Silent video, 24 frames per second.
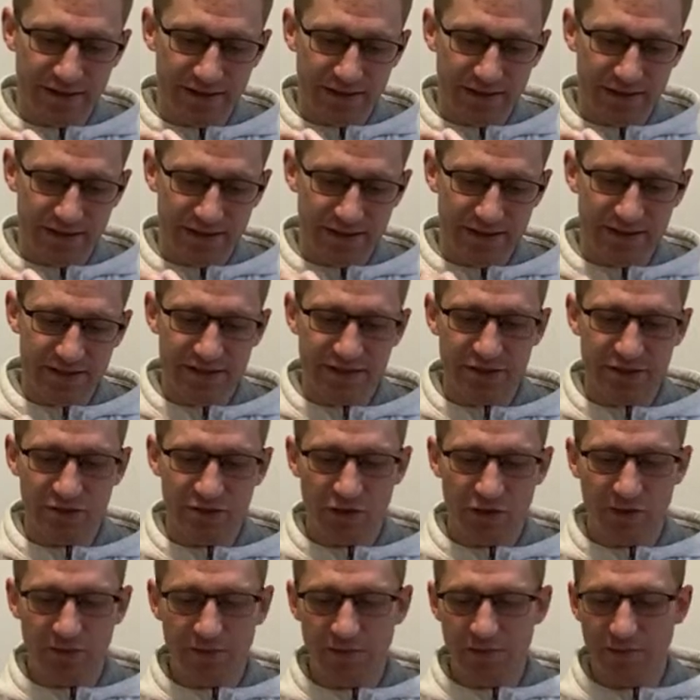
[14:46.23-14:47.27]
That's such an
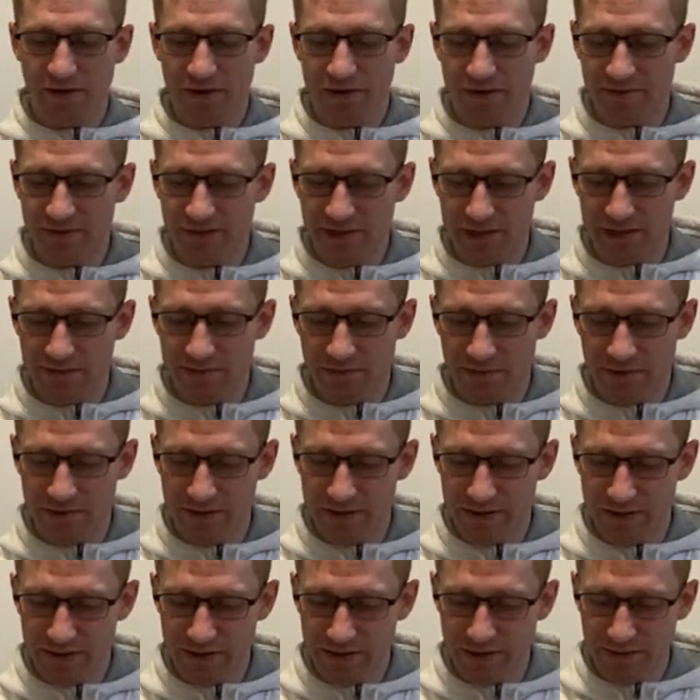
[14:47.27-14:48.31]
enjoyable part of the
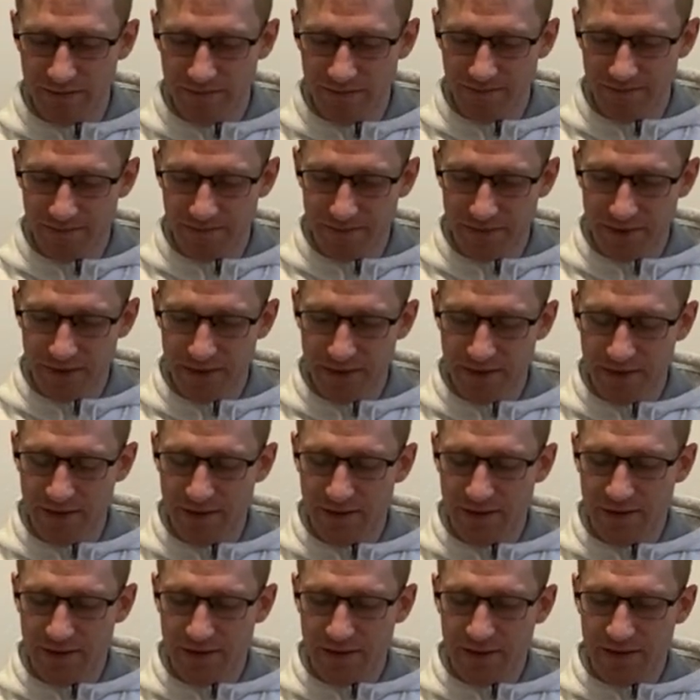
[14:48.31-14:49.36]
experience.
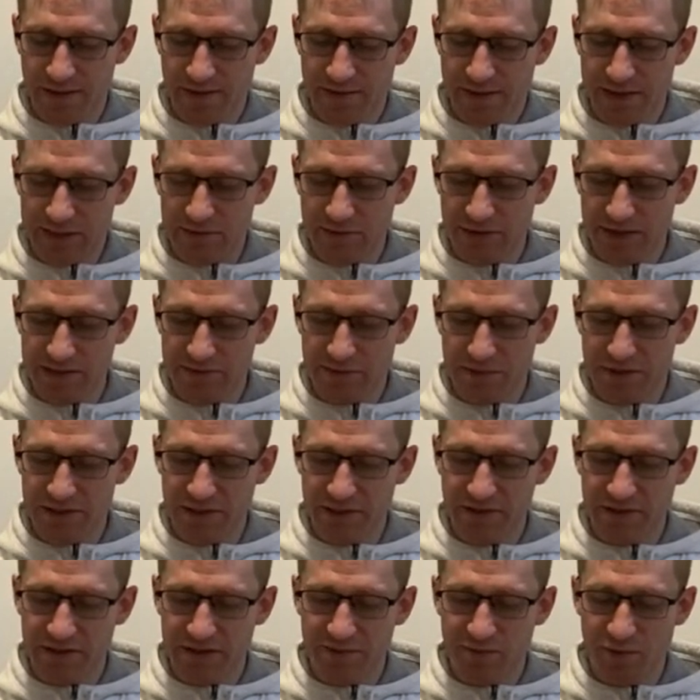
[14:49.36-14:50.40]
That's why it's
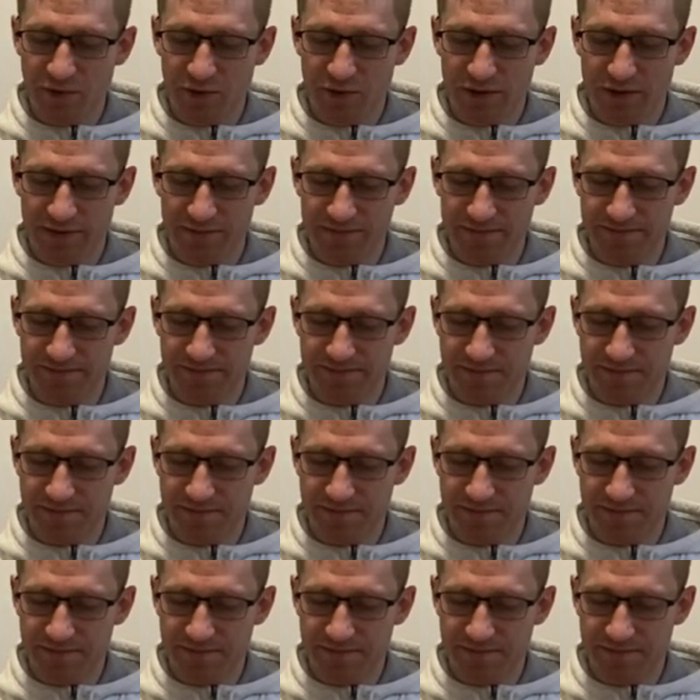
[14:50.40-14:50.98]
particularly important